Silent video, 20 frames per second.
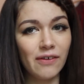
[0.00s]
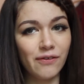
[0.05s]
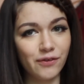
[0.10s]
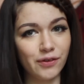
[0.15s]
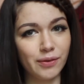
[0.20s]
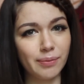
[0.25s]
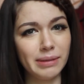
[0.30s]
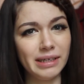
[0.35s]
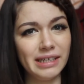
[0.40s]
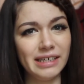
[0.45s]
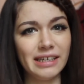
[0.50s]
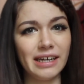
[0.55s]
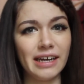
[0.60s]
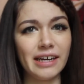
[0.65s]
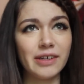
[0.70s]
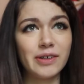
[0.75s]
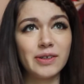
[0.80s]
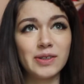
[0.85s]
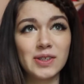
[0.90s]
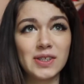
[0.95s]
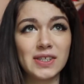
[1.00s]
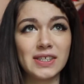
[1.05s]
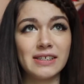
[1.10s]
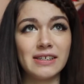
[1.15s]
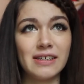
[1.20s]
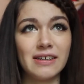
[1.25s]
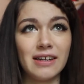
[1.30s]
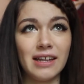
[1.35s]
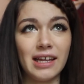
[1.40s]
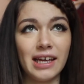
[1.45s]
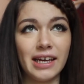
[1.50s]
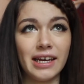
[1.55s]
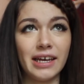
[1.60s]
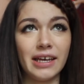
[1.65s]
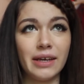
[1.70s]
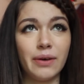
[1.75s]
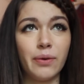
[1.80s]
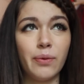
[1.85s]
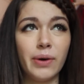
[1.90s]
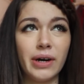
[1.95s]
For me, I considered
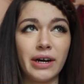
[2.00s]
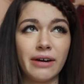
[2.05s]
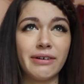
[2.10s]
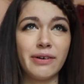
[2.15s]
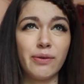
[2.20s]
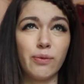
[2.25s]
like where